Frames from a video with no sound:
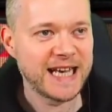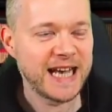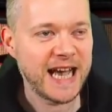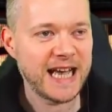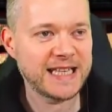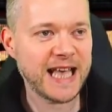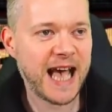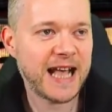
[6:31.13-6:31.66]

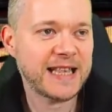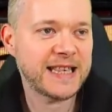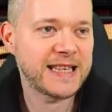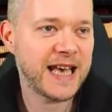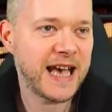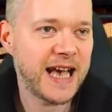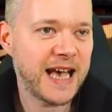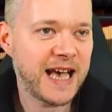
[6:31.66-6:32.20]
Is that
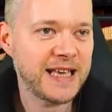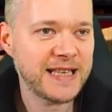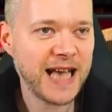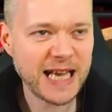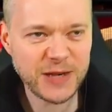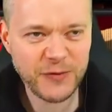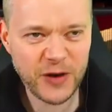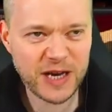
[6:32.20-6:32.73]

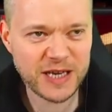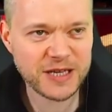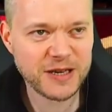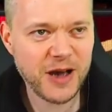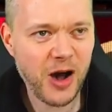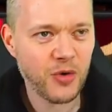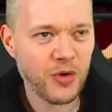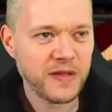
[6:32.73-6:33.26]
his first
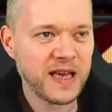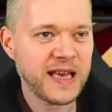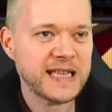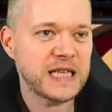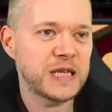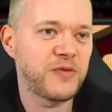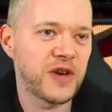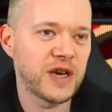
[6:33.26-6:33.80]
goal? I think it's
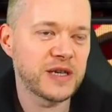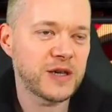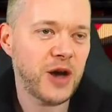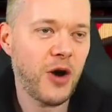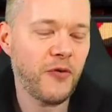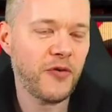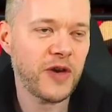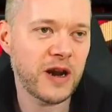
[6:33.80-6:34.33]
his first goal
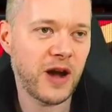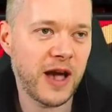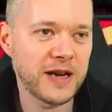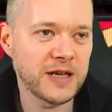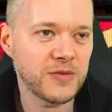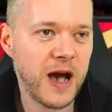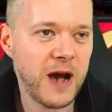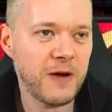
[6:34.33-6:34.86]
for United as
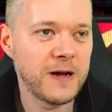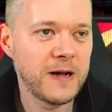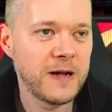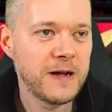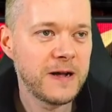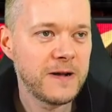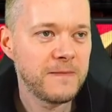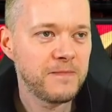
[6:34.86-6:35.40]
well.
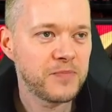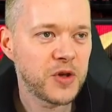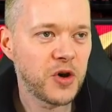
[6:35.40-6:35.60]
Good